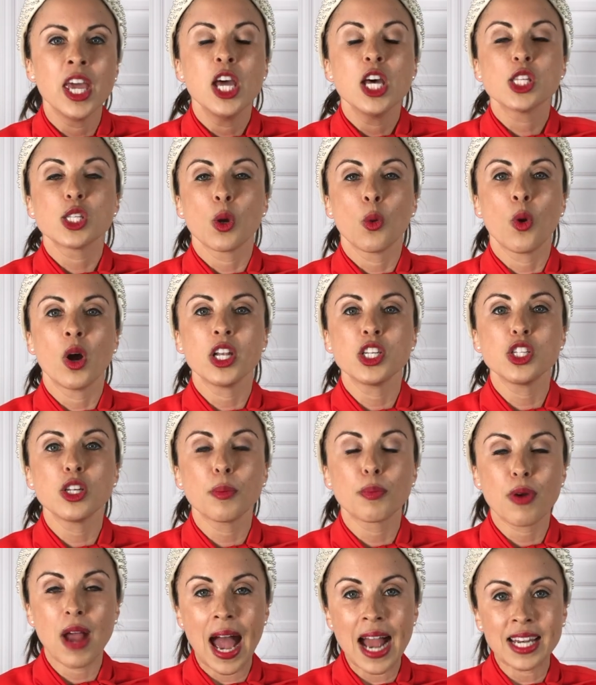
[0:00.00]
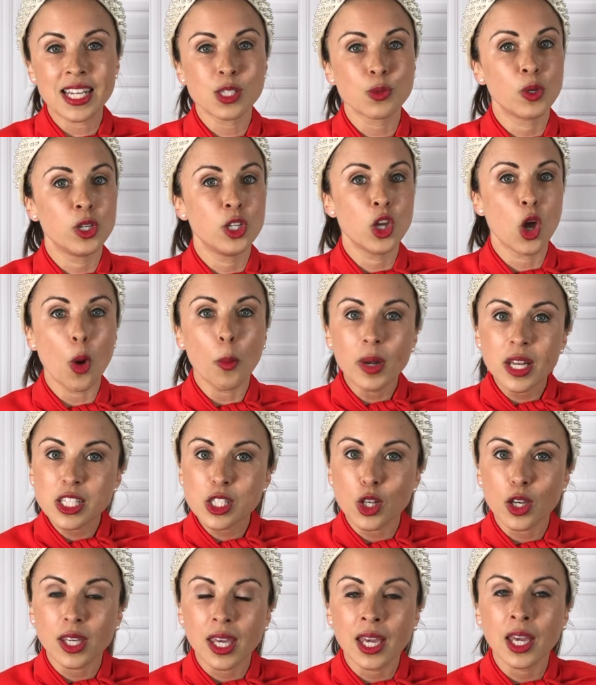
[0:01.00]
So I want you to practice when nobody's
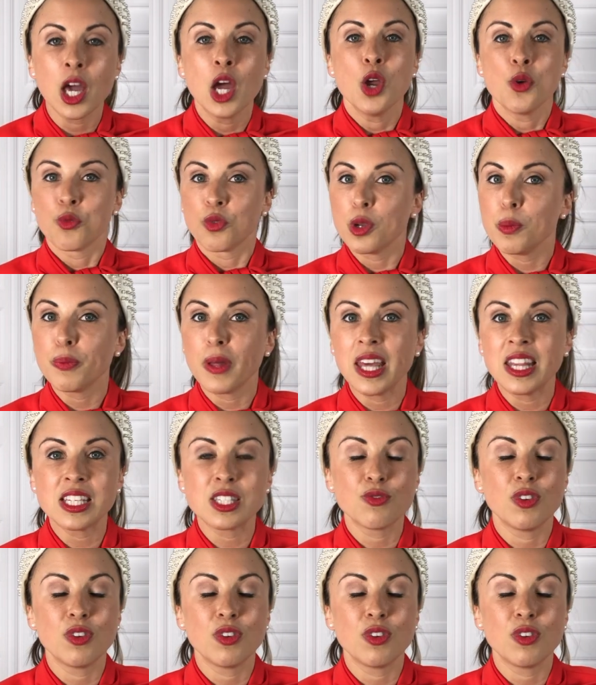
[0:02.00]
looking. Replay this